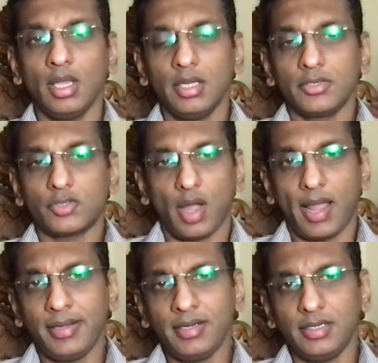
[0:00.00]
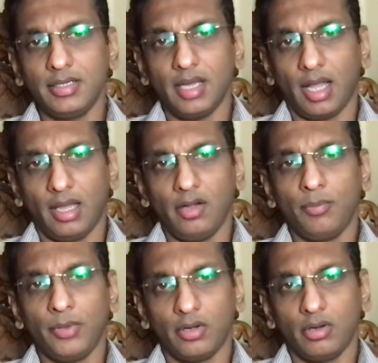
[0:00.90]
So ideally, the
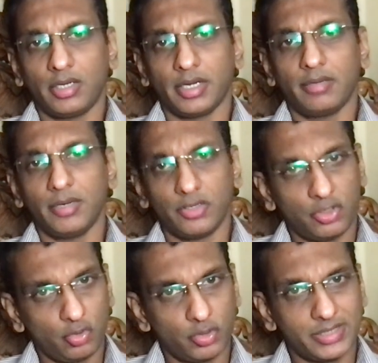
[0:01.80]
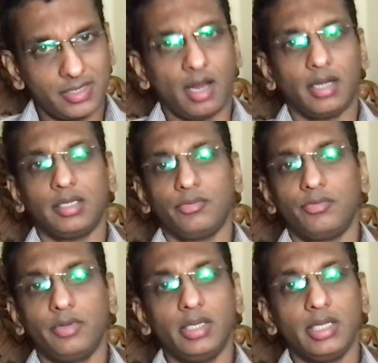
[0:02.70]
allopurinol treatment should start a
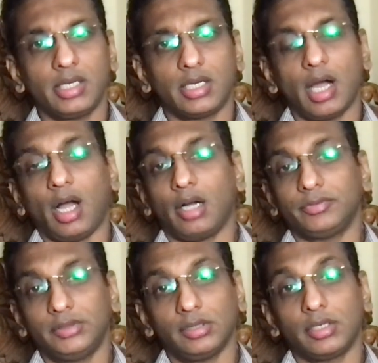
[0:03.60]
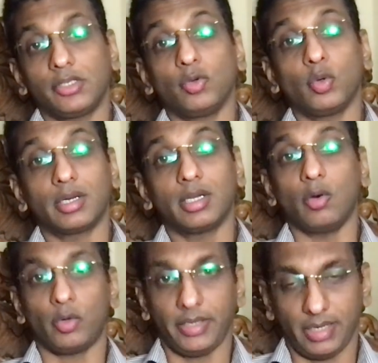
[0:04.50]
week after your
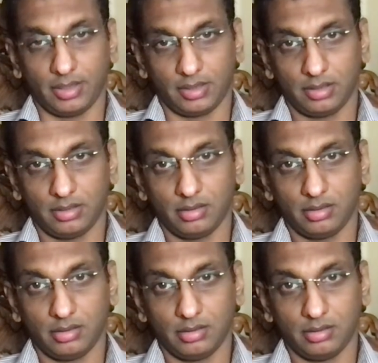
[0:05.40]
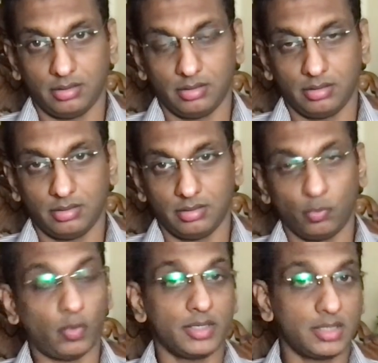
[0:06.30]
gout attack,
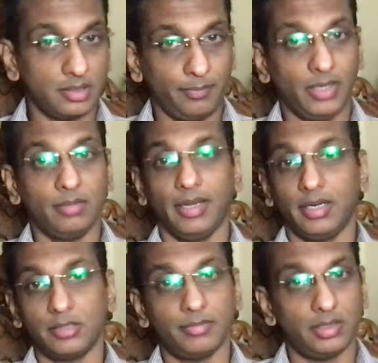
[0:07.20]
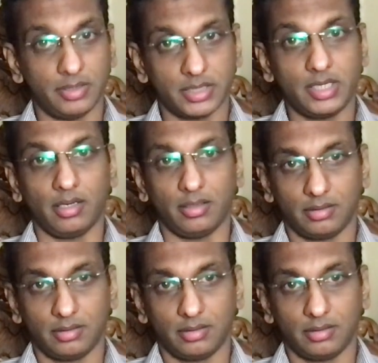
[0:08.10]
once the pain management is done.